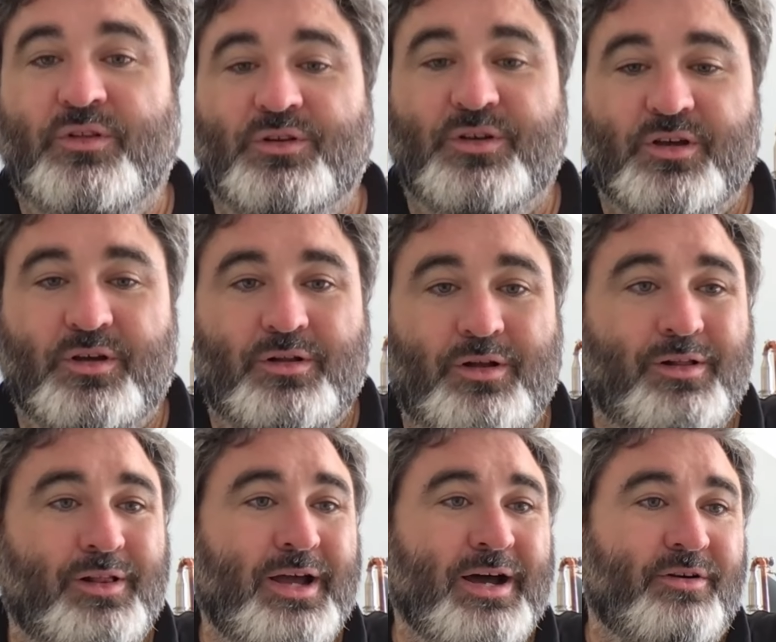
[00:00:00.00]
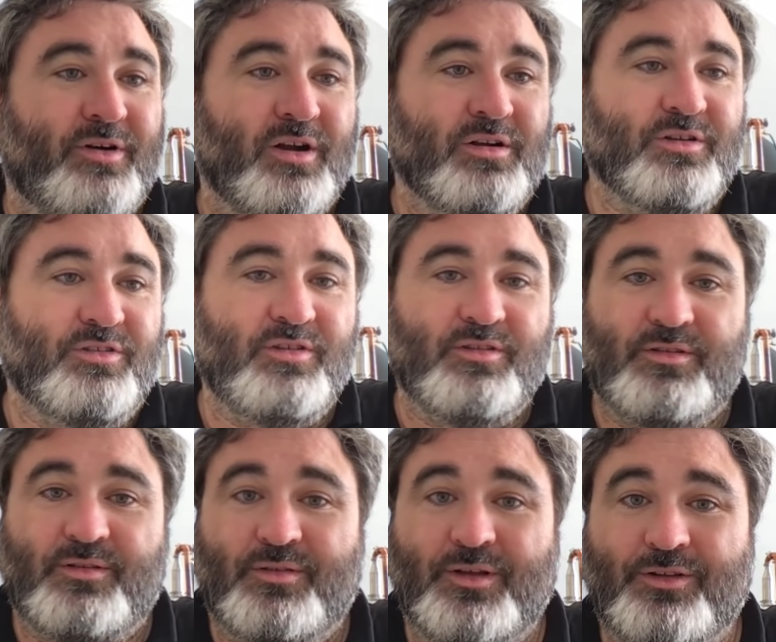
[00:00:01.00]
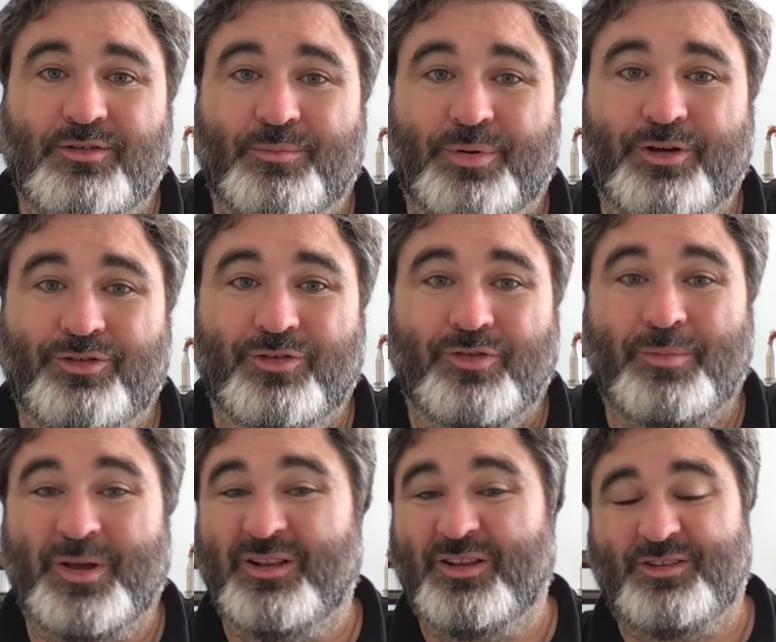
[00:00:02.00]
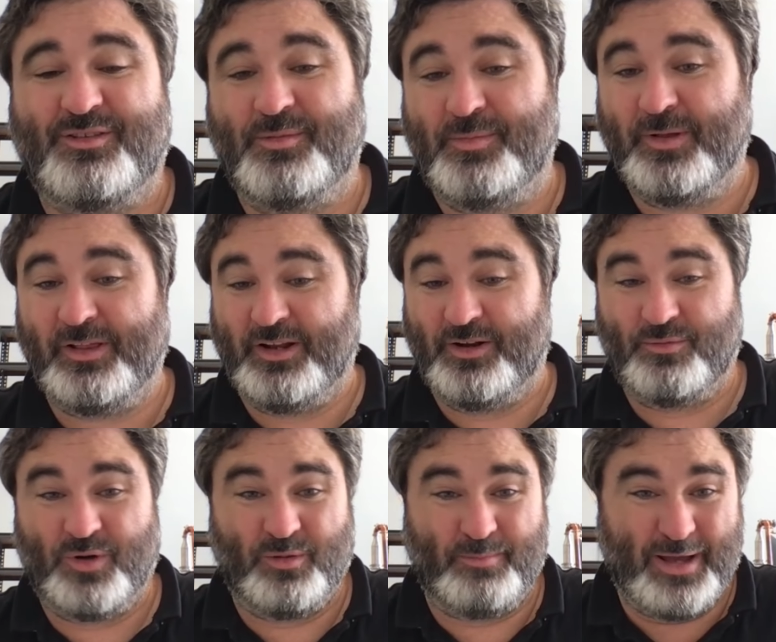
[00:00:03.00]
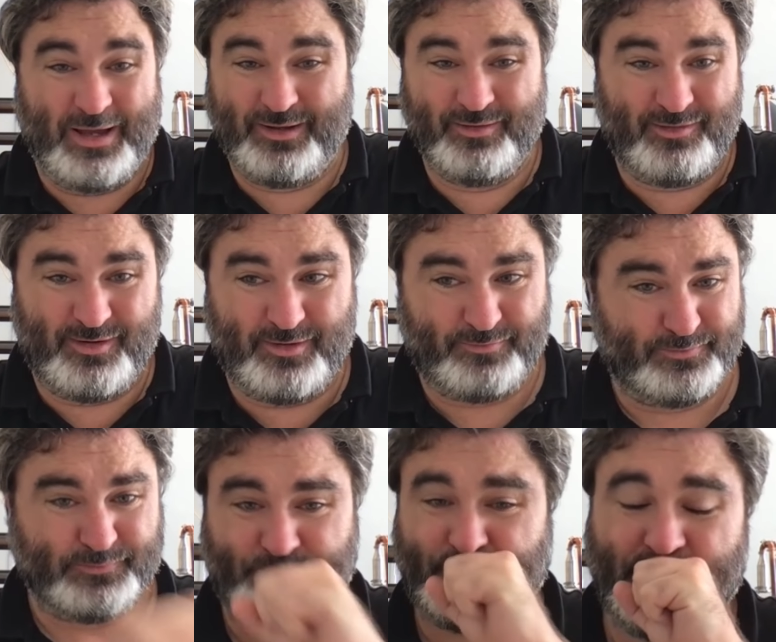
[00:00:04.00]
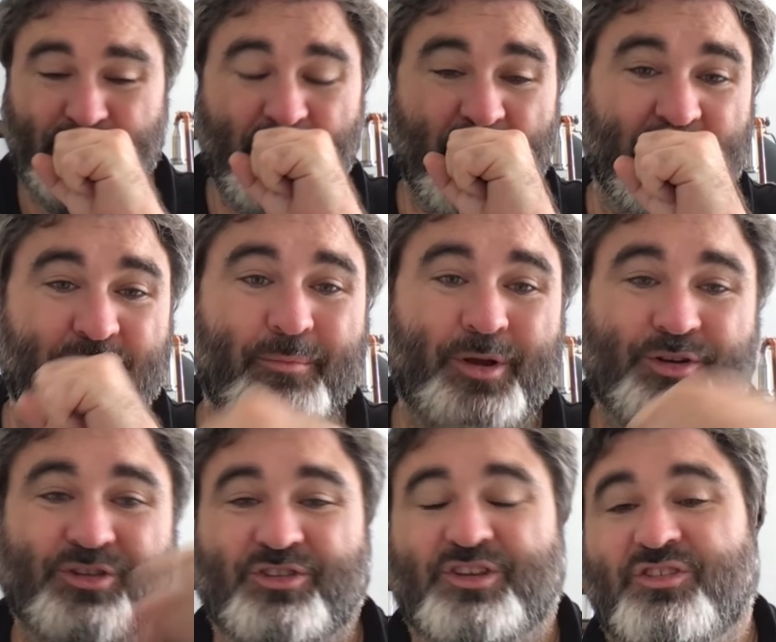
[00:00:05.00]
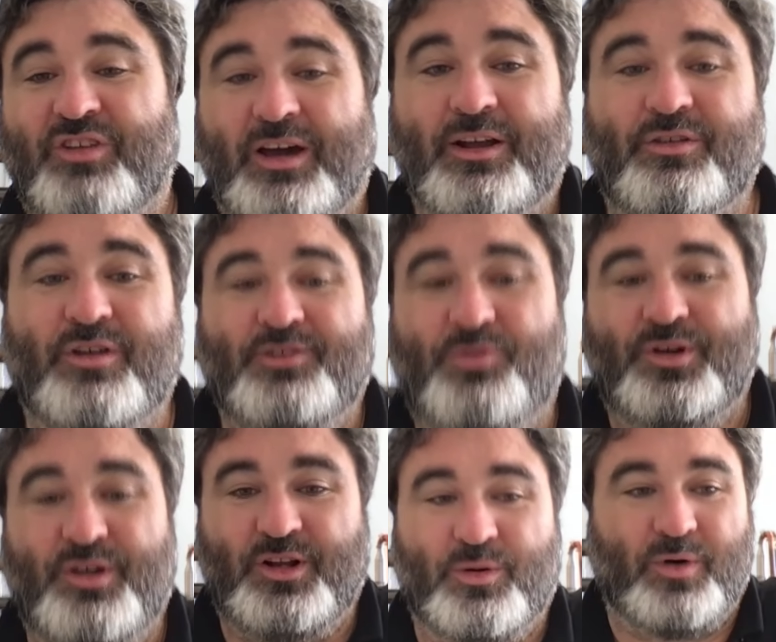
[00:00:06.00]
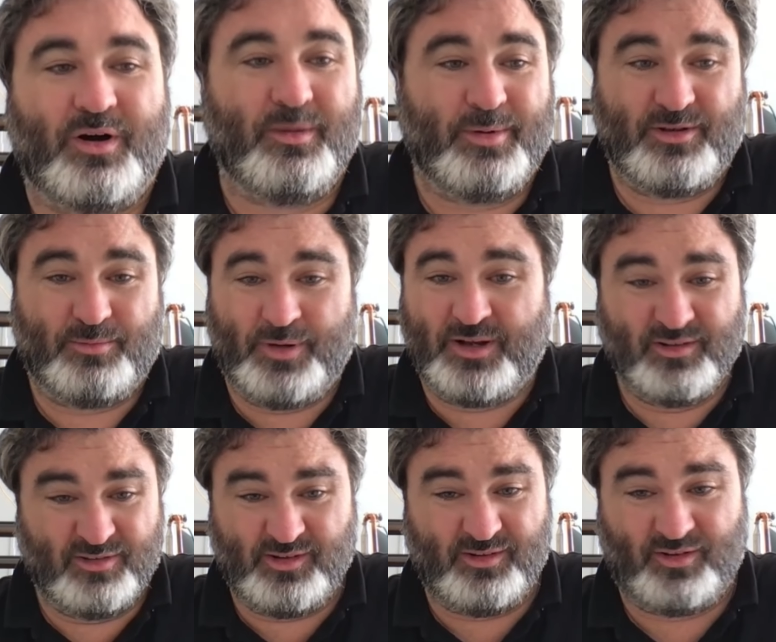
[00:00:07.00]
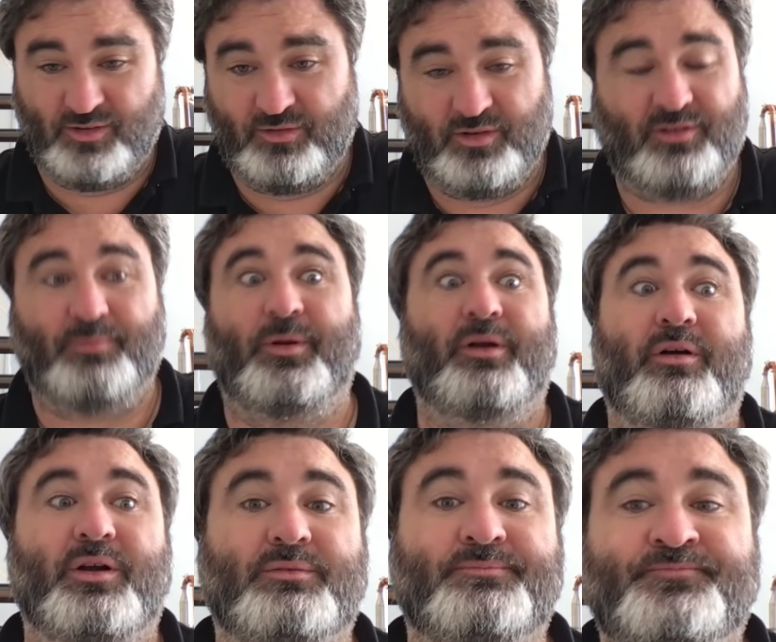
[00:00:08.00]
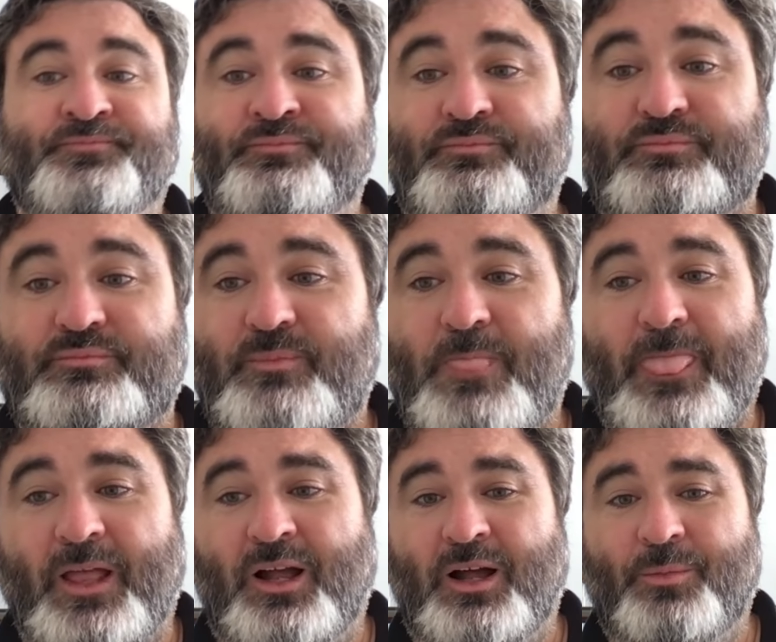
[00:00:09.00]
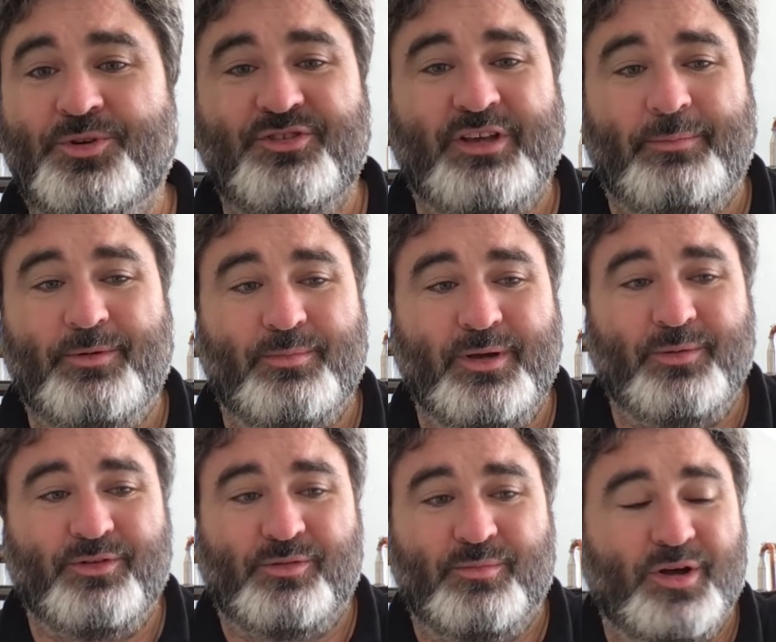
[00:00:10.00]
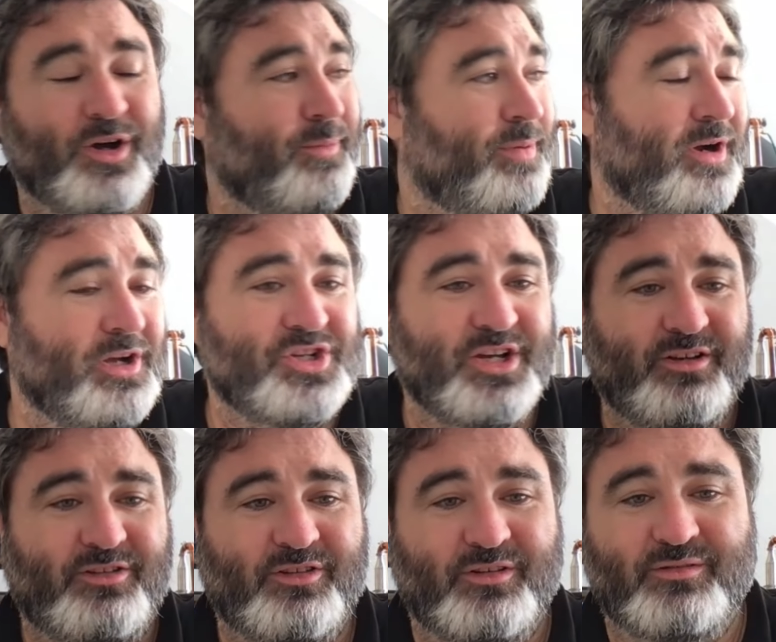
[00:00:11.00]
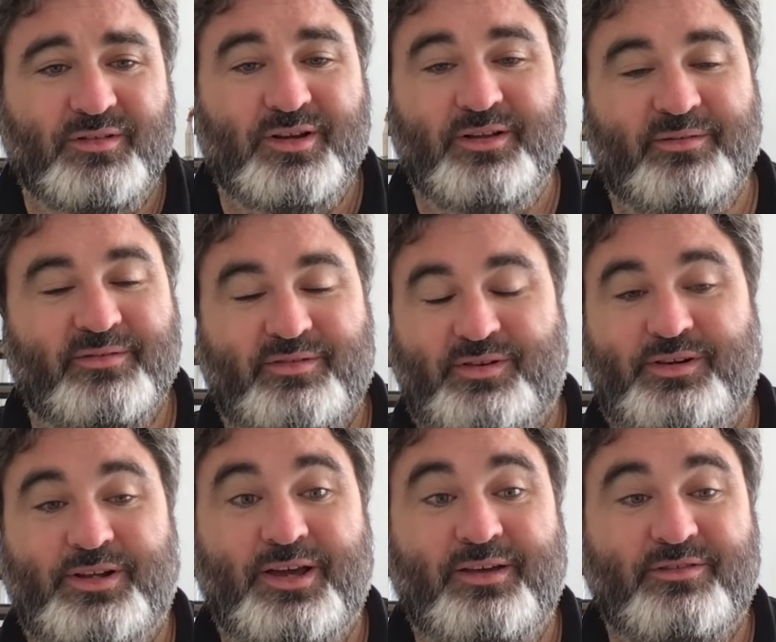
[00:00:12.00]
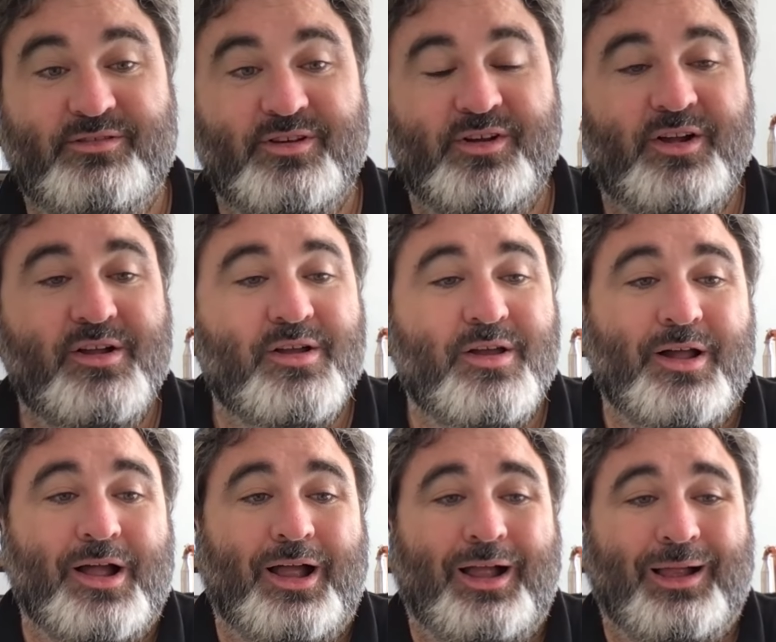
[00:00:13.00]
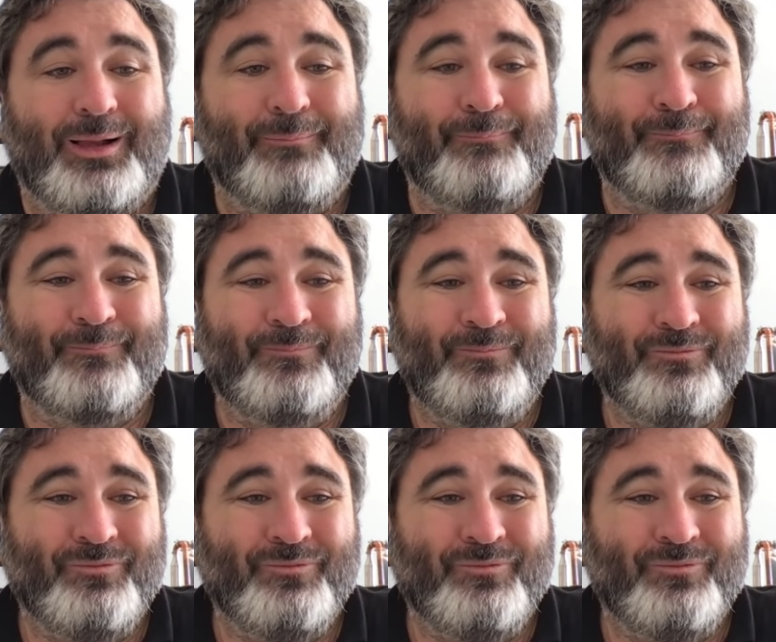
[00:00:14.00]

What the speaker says: look at Cloud Run, because it is impressive. I mean, it's the ability to roll back and stuff. Because it's containerized, we don't need to worry about dependencies just disappearing, which has happened to me with some Node projects, and yes. But